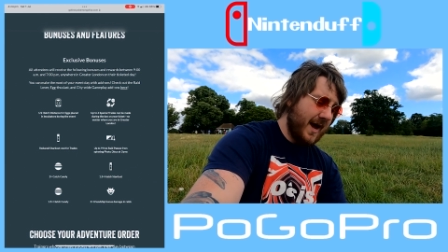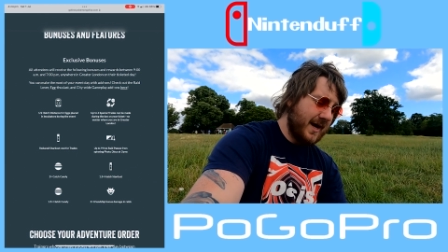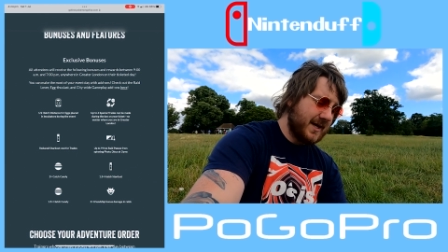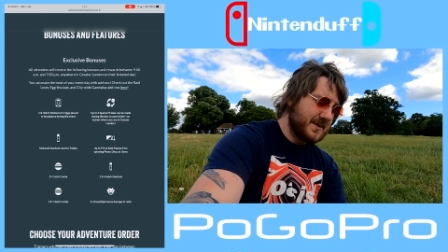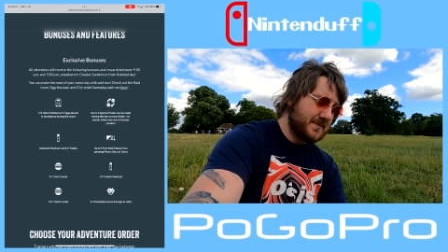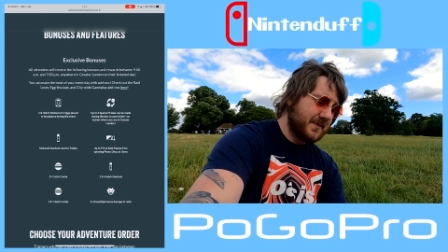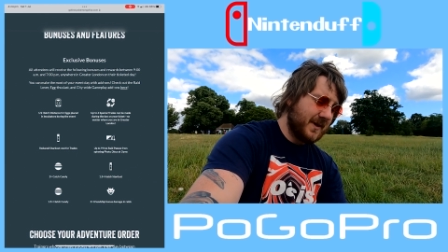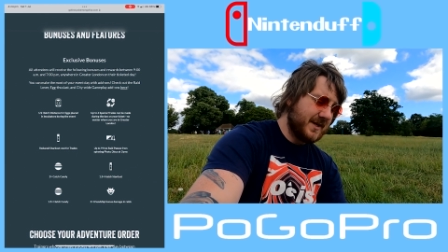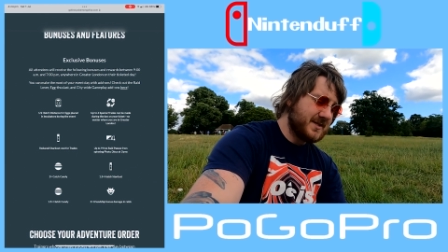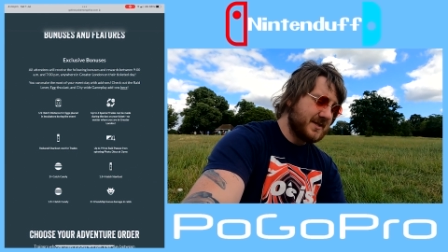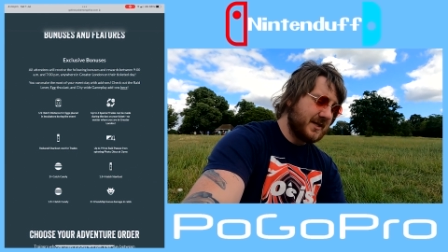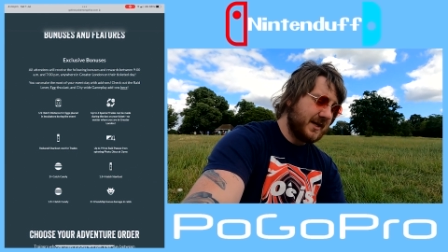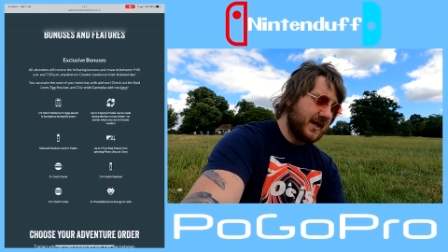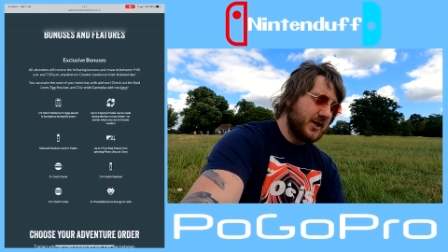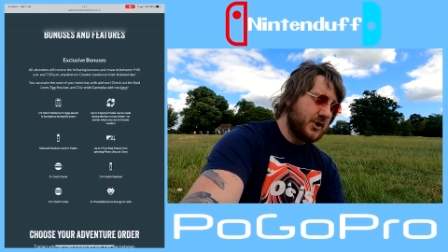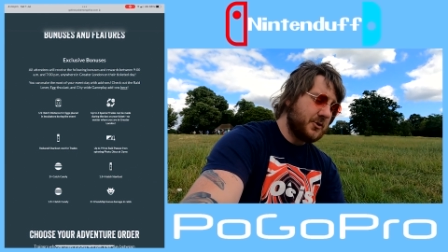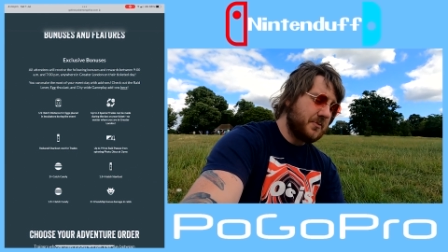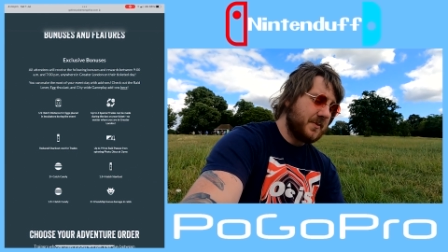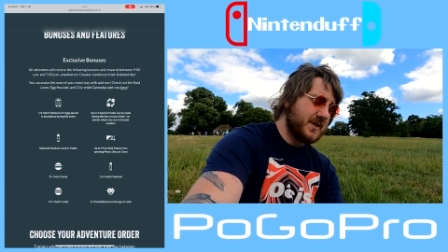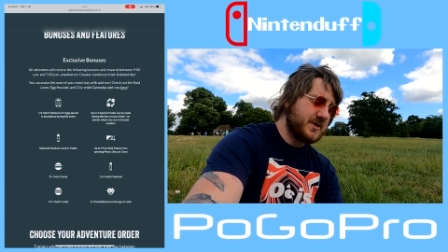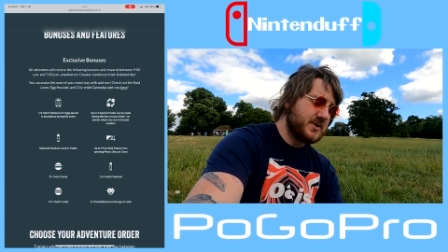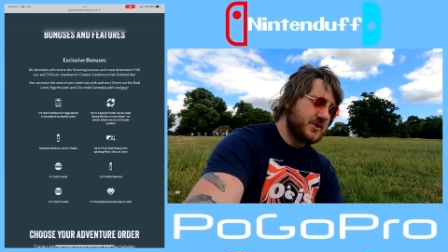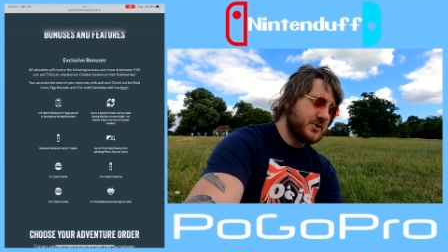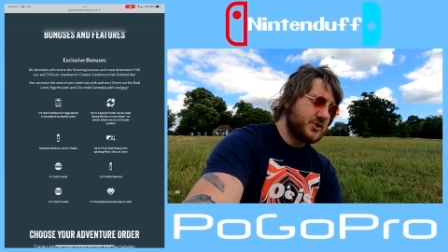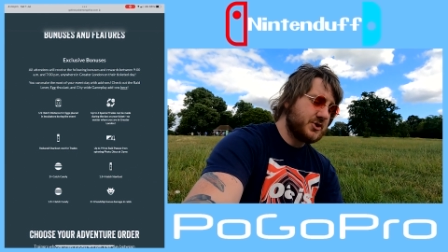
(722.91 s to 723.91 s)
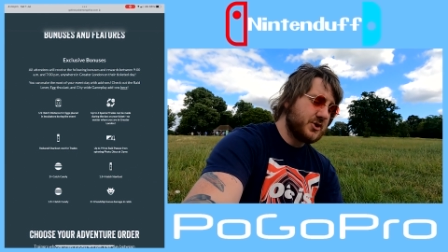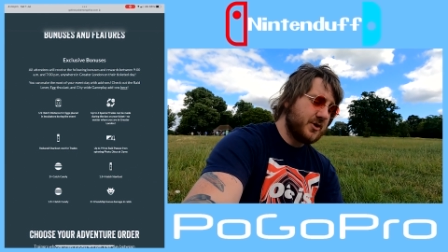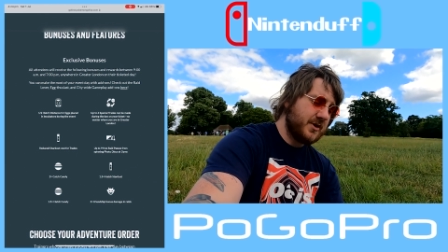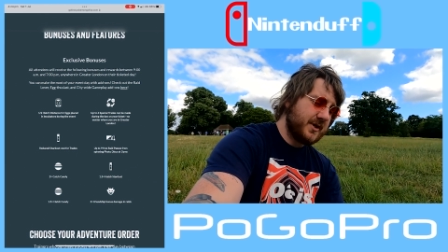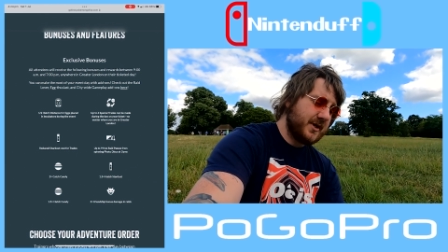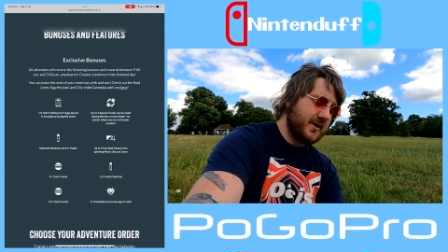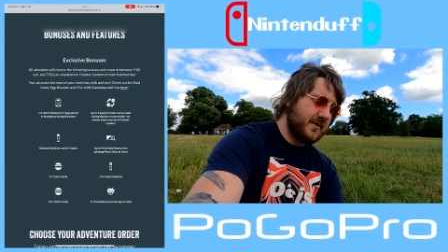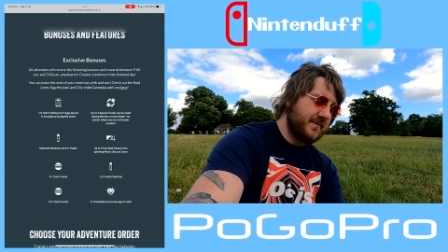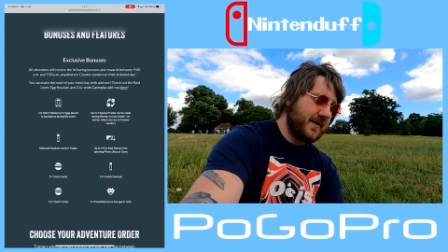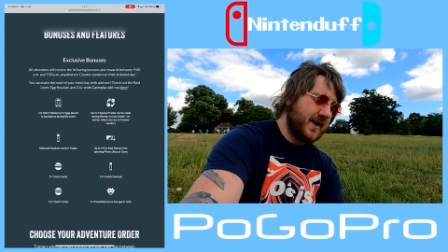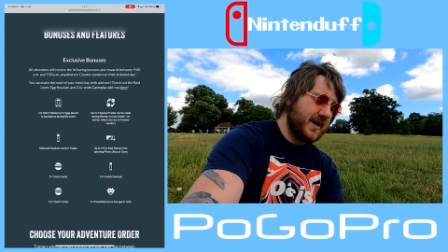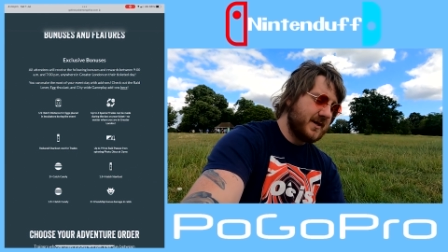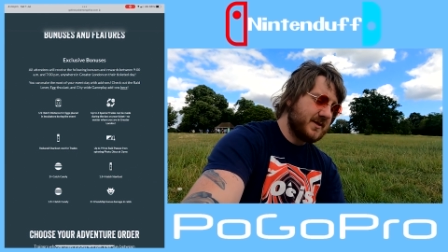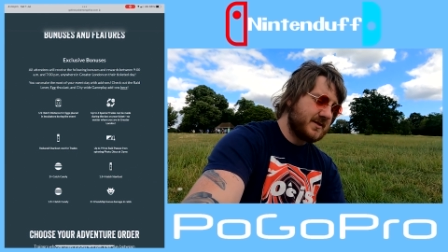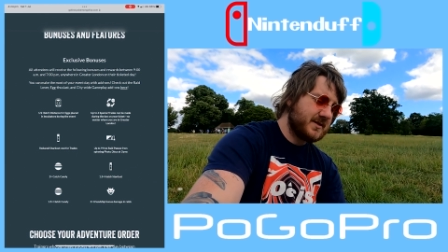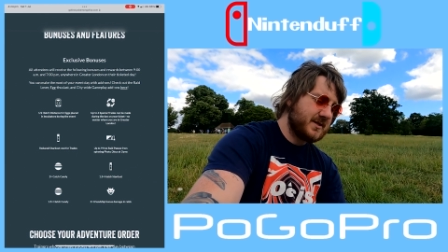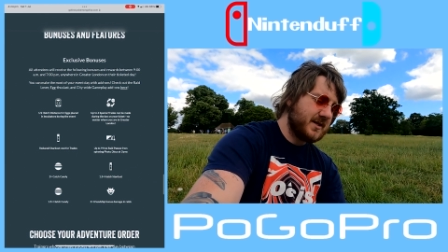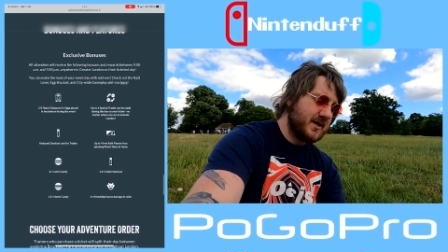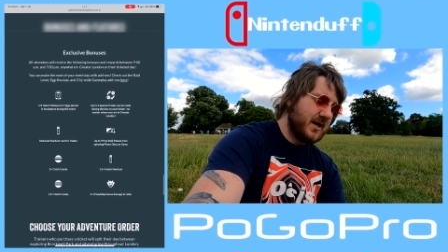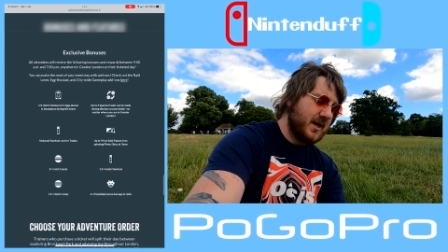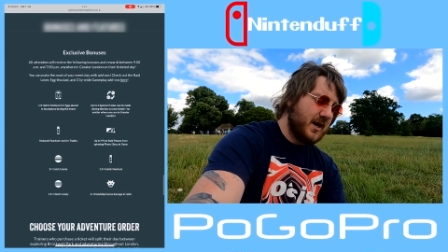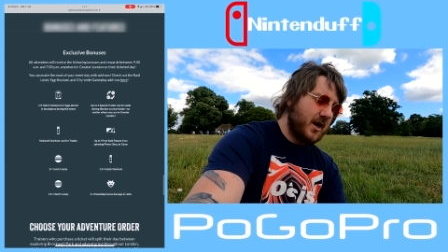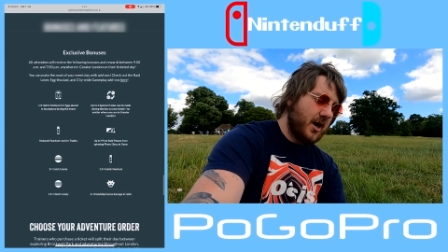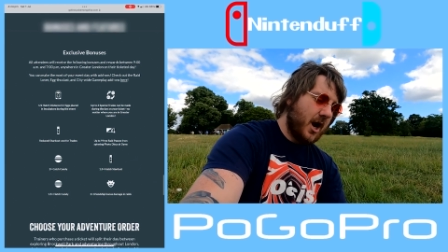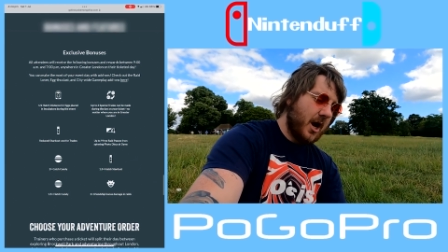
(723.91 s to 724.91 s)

eggs placed in incubators during the events.